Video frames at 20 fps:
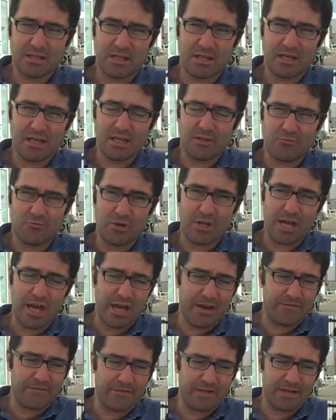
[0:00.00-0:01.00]
and we
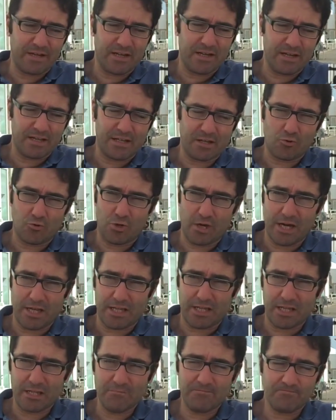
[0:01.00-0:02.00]
have the
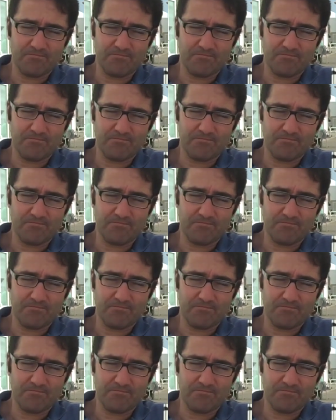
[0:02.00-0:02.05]
colheita,